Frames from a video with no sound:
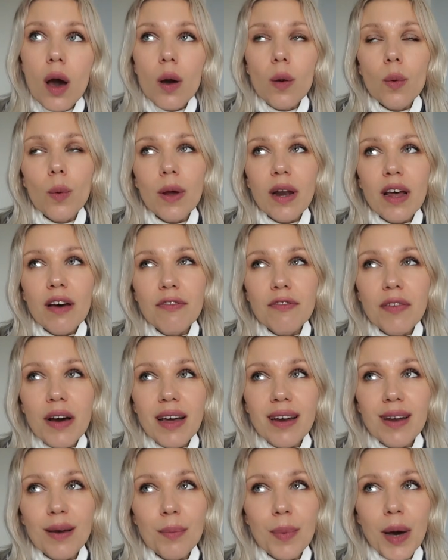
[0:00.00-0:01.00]
What I
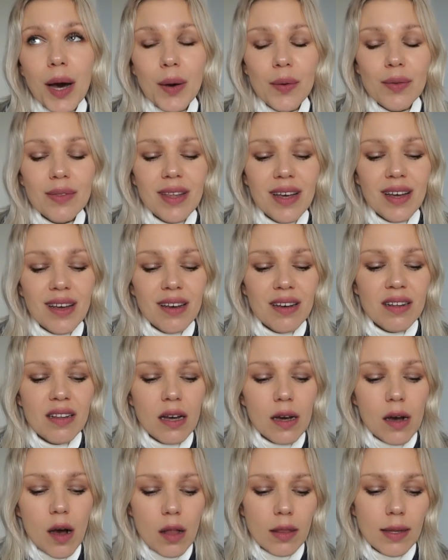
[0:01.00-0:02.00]
find about the
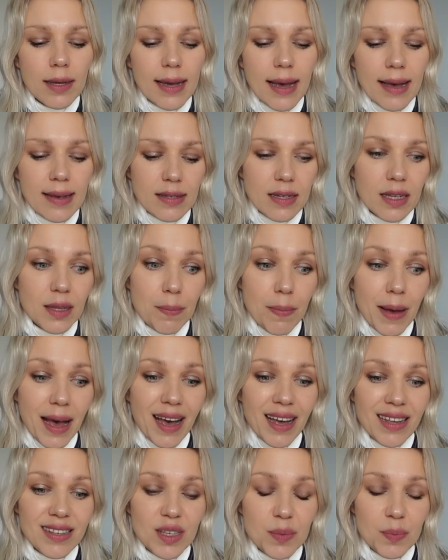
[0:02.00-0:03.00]
glycolic acid
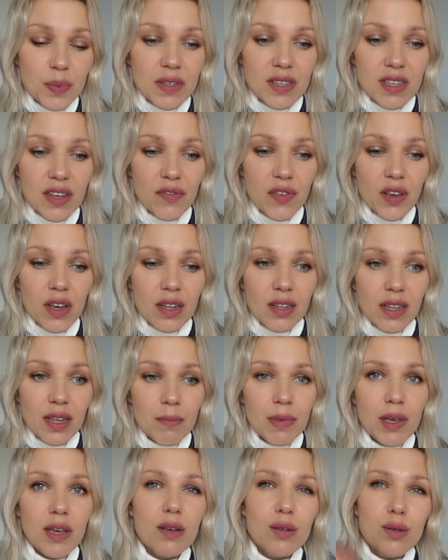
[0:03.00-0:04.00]
pad specifically,
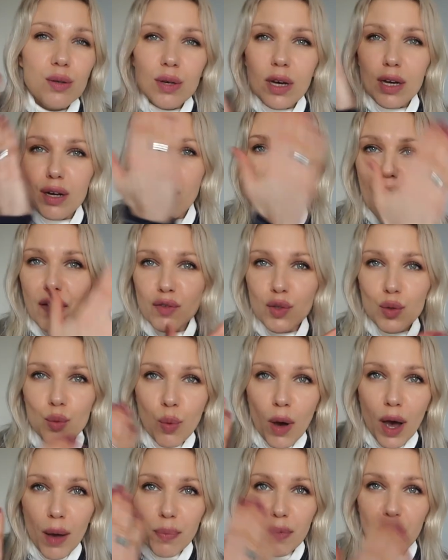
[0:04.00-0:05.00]
because you kind of have to
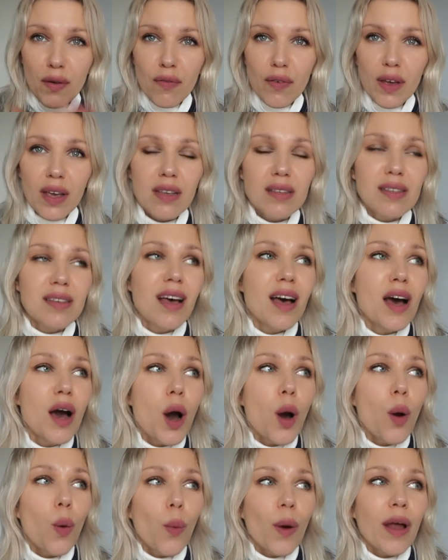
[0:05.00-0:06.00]
wipe your face,
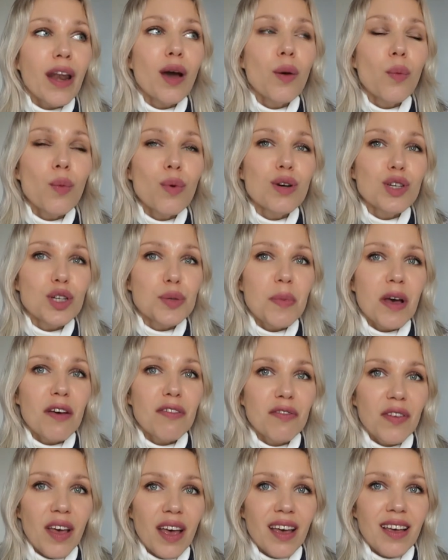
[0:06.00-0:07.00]
when I wash my
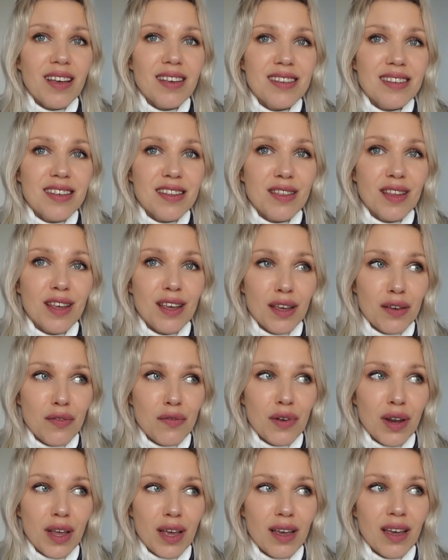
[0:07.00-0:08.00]
face in the
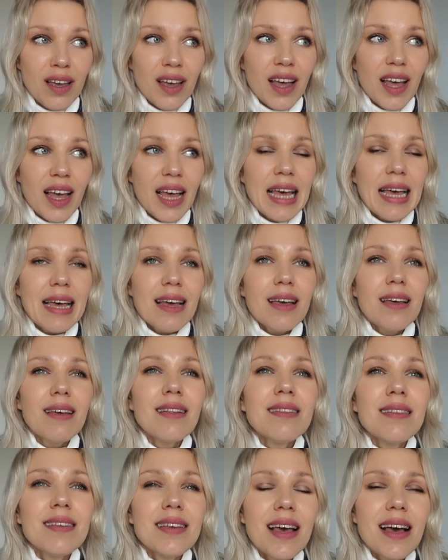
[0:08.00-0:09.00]
evening,
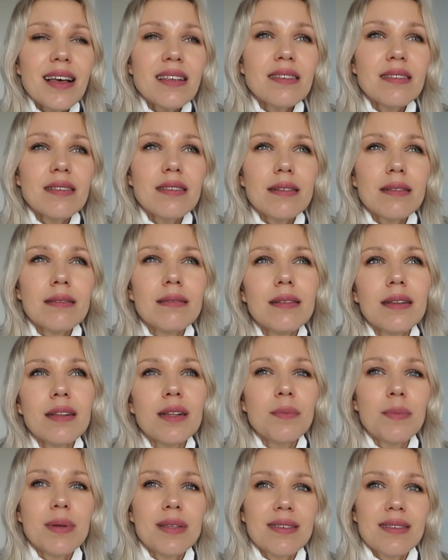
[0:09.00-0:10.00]
it gets a
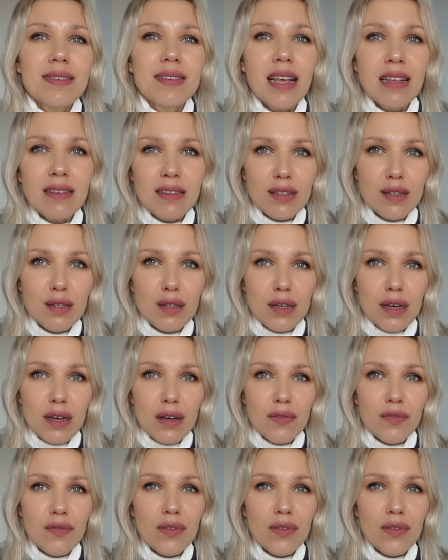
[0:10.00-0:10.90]
little bit sensitive.